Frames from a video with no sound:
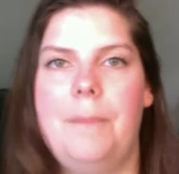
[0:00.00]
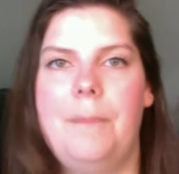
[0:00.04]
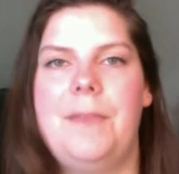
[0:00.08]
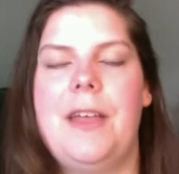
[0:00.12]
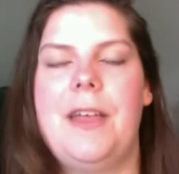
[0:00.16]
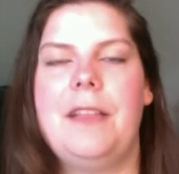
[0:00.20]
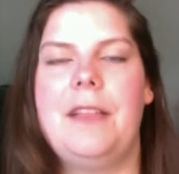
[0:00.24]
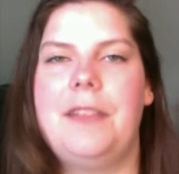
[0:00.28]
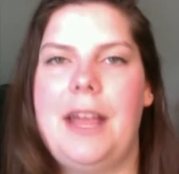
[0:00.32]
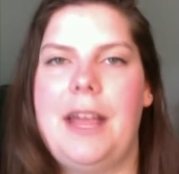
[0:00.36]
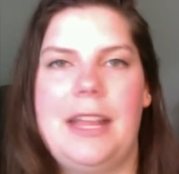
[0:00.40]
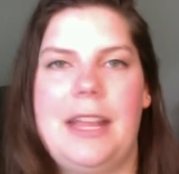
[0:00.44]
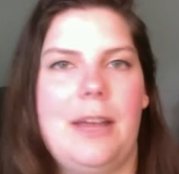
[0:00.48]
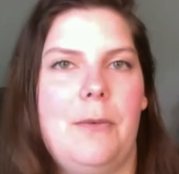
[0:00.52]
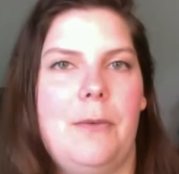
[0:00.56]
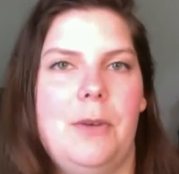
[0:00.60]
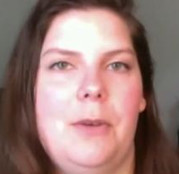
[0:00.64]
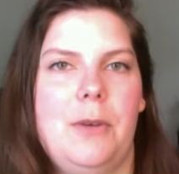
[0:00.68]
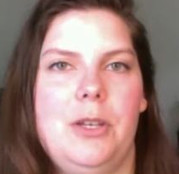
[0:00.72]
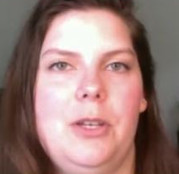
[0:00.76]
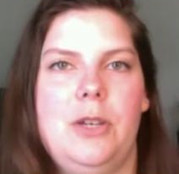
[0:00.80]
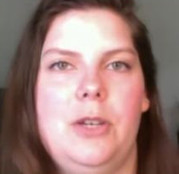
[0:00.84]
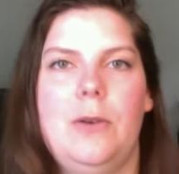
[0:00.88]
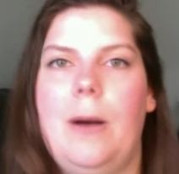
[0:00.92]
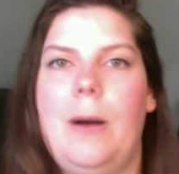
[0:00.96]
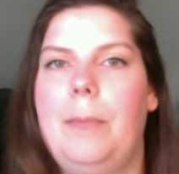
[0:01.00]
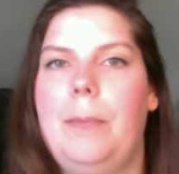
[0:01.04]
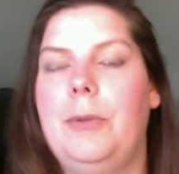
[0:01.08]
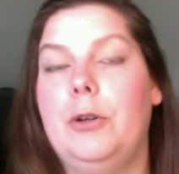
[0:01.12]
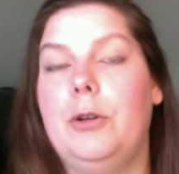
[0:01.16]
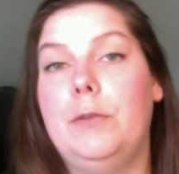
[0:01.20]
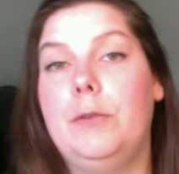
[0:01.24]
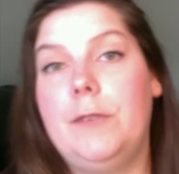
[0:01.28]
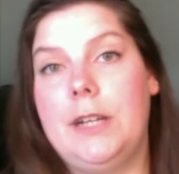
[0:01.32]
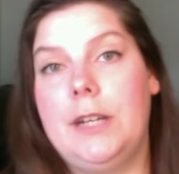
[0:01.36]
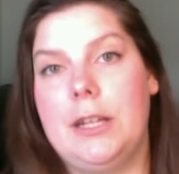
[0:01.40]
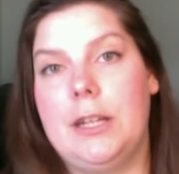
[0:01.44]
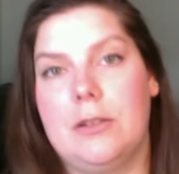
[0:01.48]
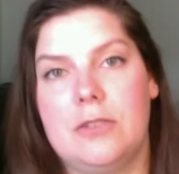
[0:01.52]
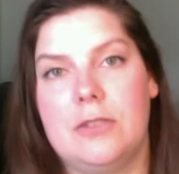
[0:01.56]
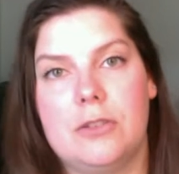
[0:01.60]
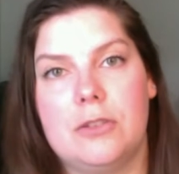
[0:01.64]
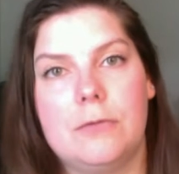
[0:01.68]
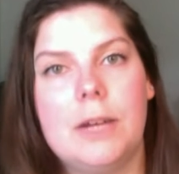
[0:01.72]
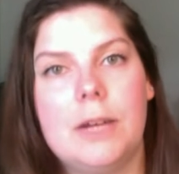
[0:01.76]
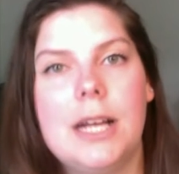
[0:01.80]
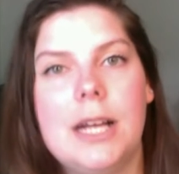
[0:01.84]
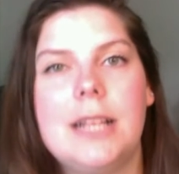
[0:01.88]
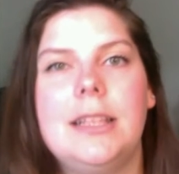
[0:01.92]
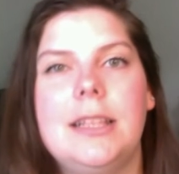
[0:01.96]
They like it when you upload videos
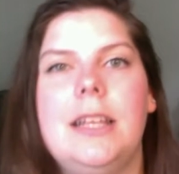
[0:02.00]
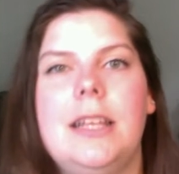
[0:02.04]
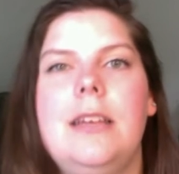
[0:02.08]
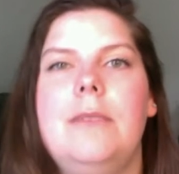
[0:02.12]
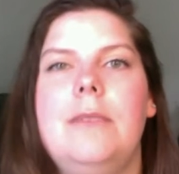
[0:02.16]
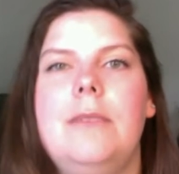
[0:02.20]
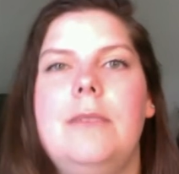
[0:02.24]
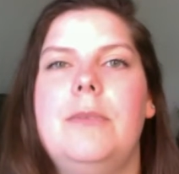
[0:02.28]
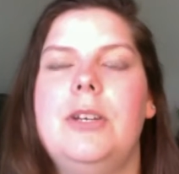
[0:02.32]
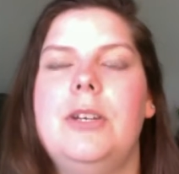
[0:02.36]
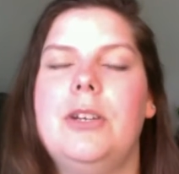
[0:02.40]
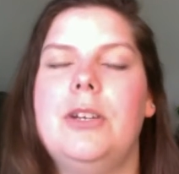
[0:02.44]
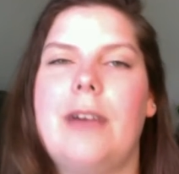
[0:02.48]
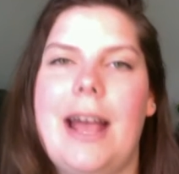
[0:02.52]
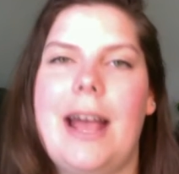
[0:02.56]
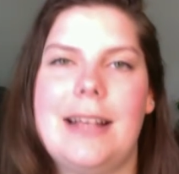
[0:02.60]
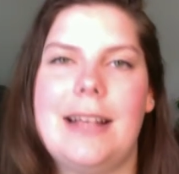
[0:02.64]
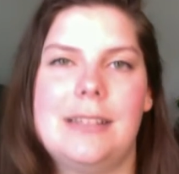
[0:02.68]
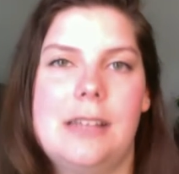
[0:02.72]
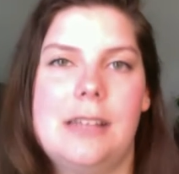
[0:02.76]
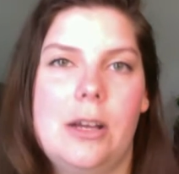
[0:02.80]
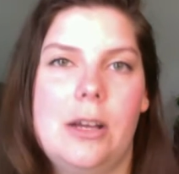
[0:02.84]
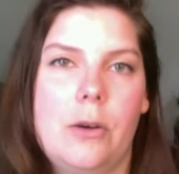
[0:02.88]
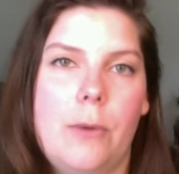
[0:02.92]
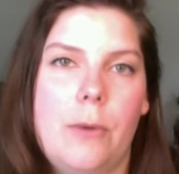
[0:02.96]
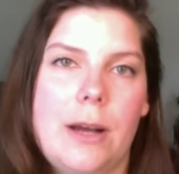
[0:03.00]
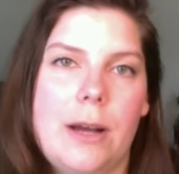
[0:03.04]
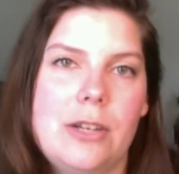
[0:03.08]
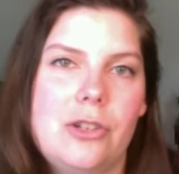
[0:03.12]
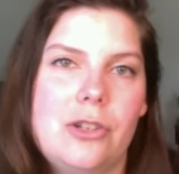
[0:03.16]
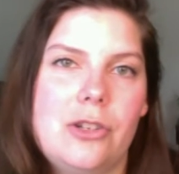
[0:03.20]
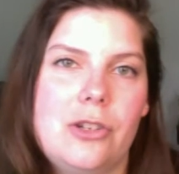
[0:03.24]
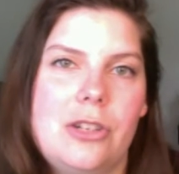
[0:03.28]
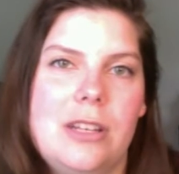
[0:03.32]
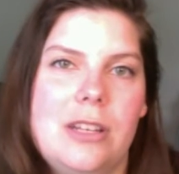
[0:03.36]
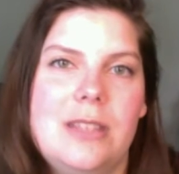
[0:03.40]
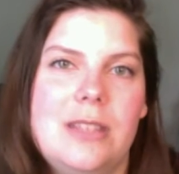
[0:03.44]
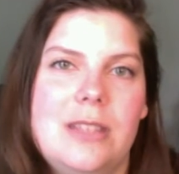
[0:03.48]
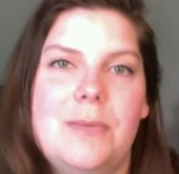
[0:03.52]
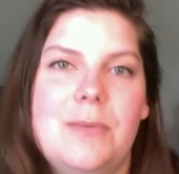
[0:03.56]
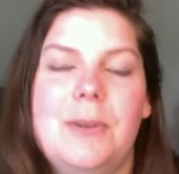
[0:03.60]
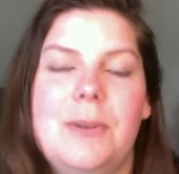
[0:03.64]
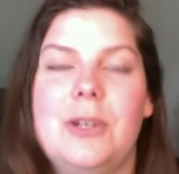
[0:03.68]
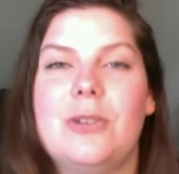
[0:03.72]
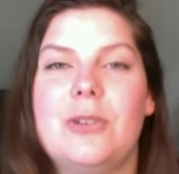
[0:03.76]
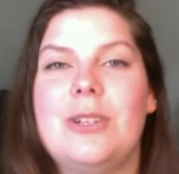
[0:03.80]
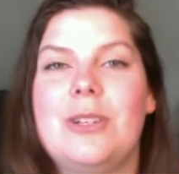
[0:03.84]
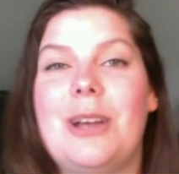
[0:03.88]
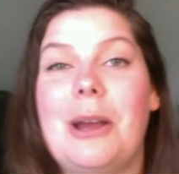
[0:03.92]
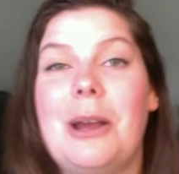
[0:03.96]
directly, when you're asking questions, when
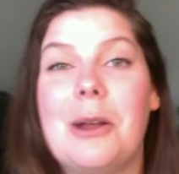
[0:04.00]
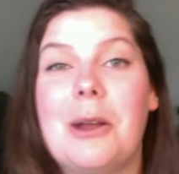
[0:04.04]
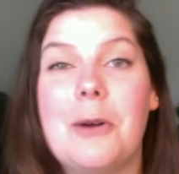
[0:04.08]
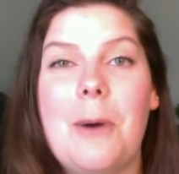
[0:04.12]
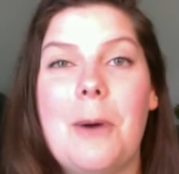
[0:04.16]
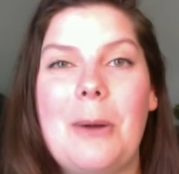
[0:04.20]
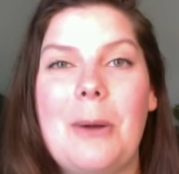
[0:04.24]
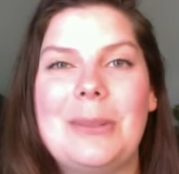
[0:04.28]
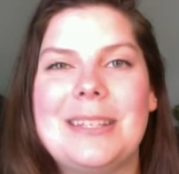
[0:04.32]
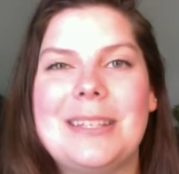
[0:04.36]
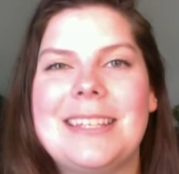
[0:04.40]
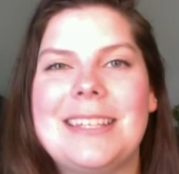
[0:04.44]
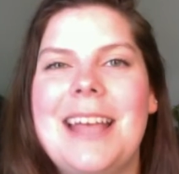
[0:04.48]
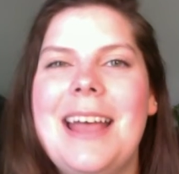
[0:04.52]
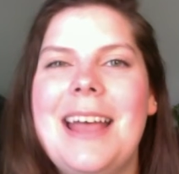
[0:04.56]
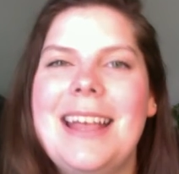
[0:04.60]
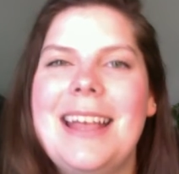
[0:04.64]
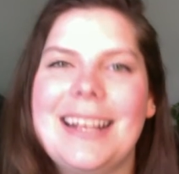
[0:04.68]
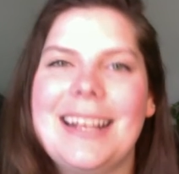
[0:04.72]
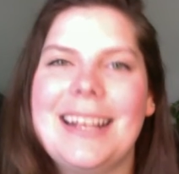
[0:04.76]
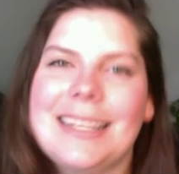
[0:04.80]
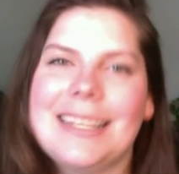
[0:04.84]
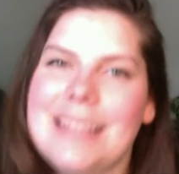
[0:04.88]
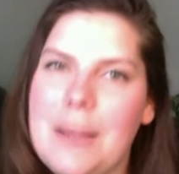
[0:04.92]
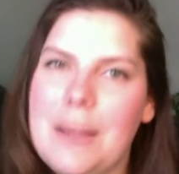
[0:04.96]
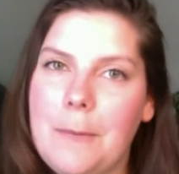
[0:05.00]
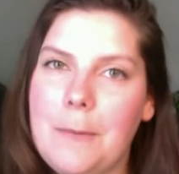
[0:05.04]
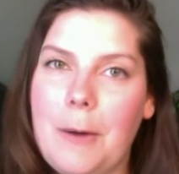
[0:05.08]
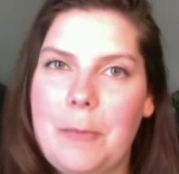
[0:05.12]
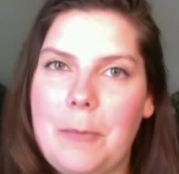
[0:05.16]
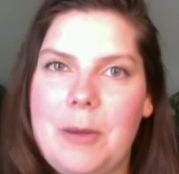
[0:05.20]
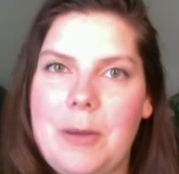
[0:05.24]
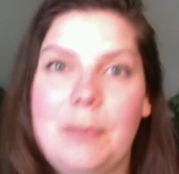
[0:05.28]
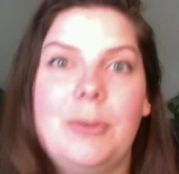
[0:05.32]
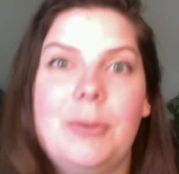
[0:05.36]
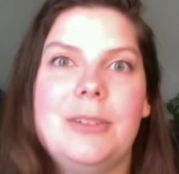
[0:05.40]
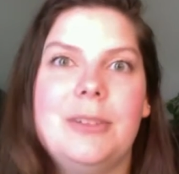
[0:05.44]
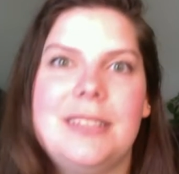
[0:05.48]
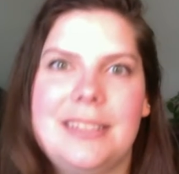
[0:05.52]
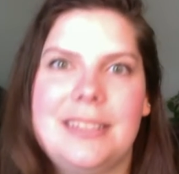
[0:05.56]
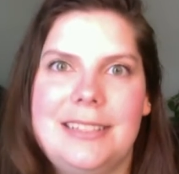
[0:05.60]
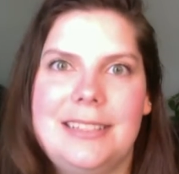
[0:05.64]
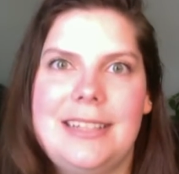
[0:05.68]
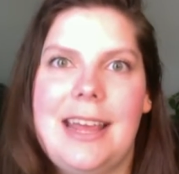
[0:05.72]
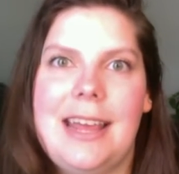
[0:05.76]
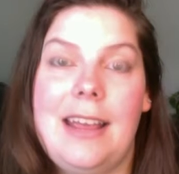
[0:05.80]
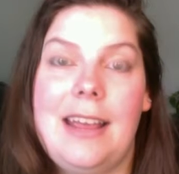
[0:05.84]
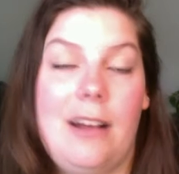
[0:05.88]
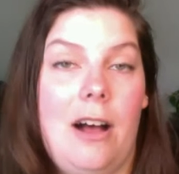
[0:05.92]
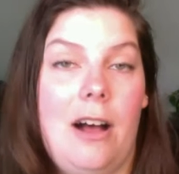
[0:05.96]
you're sharing quotes, because they want people to
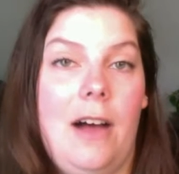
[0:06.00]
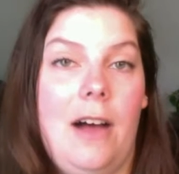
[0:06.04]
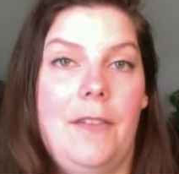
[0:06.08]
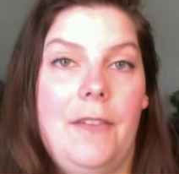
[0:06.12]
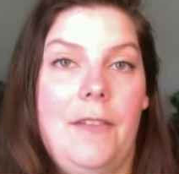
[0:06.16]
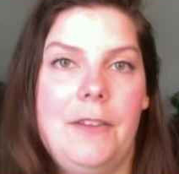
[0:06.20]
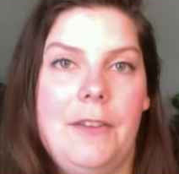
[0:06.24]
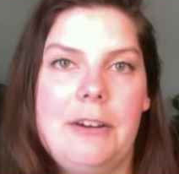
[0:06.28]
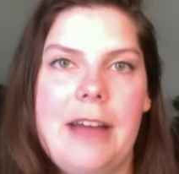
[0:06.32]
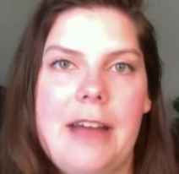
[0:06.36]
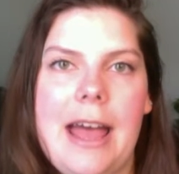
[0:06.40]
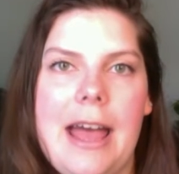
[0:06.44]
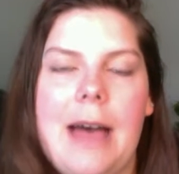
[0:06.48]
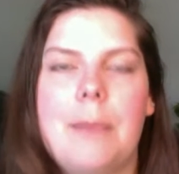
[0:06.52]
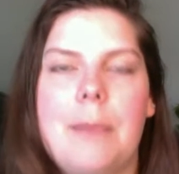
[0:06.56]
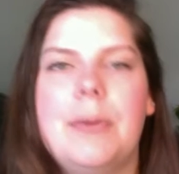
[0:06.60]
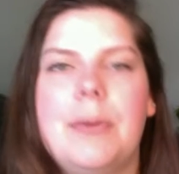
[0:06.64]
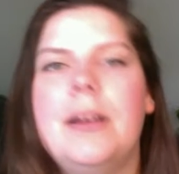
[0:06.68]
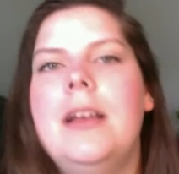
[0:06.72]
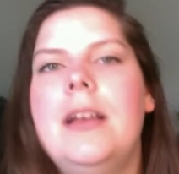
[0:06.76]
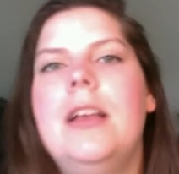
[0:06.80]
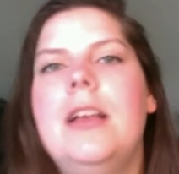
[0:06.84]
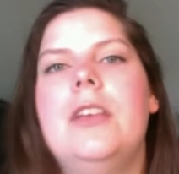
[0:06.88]
stay on their app.